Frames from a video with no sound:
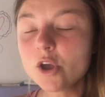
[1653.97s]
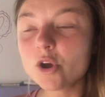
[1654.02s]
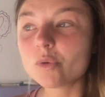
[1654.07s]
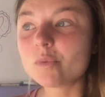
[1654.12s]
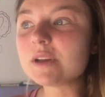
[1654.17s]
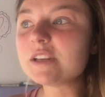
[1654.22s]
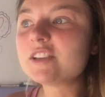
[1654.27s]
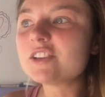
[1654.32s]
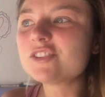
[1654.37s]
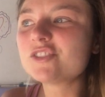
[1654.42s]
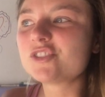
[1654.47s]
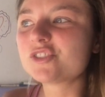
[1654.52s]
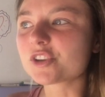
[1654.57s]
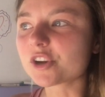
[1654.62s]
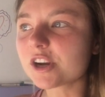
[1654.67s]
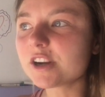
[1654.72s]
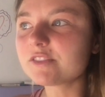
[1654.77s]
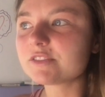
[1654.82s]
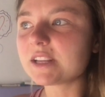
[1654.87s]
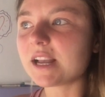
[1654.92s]
We
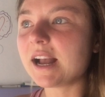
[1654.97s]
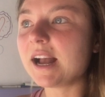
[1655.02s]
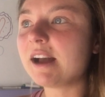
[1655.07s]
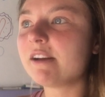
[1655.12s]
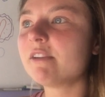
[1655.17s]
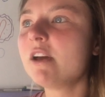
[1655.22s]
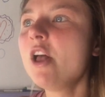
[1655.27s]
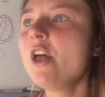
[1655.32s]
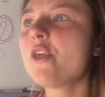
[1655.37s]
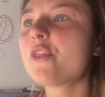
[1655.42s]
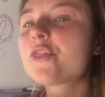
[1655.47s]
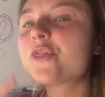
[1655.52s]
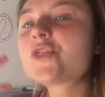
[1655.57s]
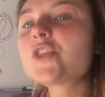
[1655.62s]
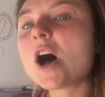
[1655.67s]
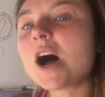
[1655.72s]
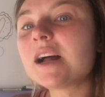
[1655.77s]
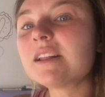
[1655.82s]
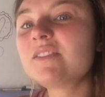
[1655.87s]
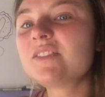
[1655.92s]
deserve to have
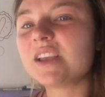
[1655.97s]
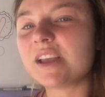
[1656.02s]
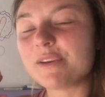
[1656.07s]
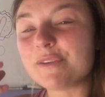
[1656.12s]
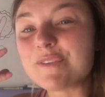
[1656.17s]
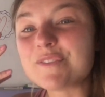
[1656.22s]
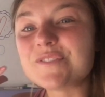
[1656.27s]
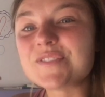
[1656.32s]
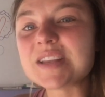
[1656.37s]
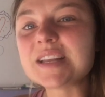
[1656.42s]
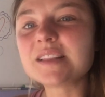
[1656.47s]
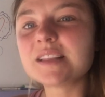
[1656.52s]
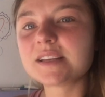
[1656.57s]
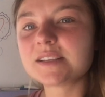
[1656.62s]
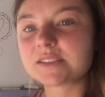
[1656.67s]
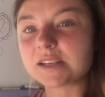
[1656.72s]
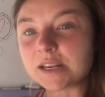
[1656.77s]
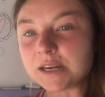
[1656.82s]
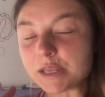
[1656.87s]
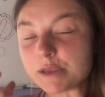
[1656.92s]
thoughts and
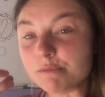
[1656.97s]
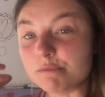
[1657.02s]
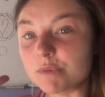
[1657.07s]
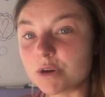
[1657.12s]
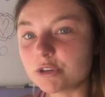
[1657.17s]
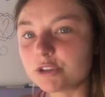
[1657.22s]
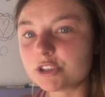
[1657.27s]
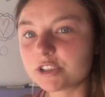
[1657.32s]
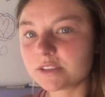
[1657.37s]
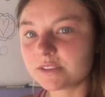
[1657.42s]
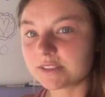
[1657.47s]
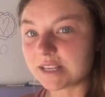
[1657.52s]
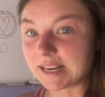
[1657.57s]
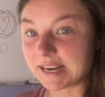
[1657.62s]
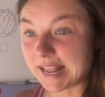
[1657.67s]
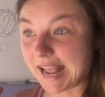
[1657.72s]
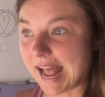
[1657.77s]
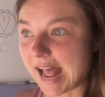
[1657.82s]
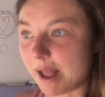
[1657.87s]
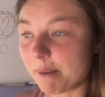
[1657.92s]
feelings and emotions
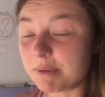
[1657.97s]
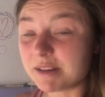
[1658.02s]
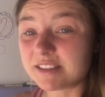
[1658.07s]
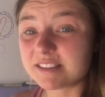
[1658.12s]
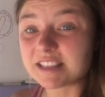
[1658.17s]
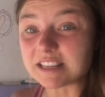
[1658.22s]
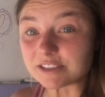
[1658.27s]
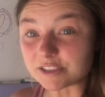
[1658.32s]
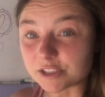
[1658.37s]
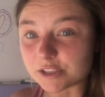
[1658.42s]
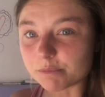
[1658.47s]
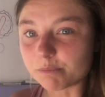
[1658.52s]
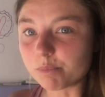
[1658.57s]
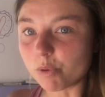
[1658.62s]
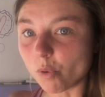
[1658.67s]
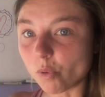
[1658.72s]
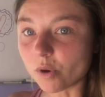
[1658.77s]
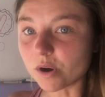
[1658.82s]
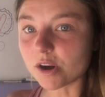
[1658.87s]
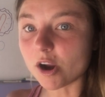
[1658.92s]
and habits that
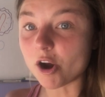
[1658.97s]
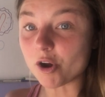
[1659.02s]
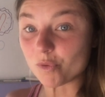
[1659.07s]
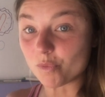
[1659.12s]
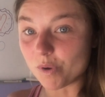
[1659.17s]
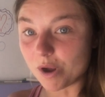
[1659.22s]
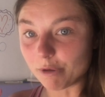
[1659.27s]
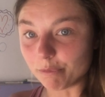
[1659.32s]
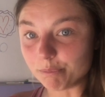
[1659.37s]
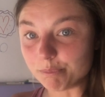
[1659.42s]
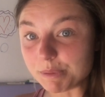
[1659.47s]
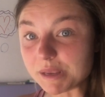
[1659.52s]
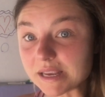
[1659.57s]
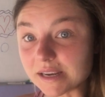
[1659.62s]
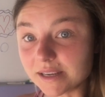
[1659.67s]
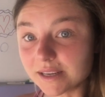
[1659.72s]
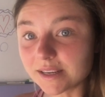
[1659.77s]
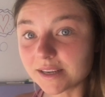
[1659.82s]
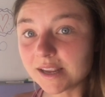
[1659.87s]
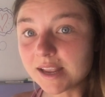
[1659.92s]
support our
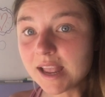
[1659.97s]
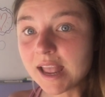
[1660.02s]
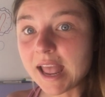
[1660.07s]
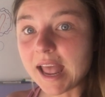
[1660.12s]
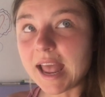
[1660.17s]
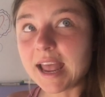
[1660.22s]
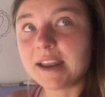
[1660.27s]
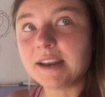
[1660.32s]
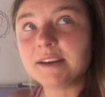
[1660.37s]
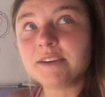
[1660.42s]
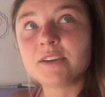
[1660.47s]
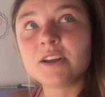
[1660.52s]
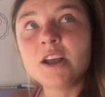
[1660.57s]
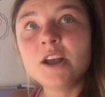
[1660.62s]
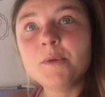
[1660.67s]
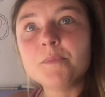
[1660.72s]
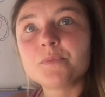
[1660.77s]
well-being and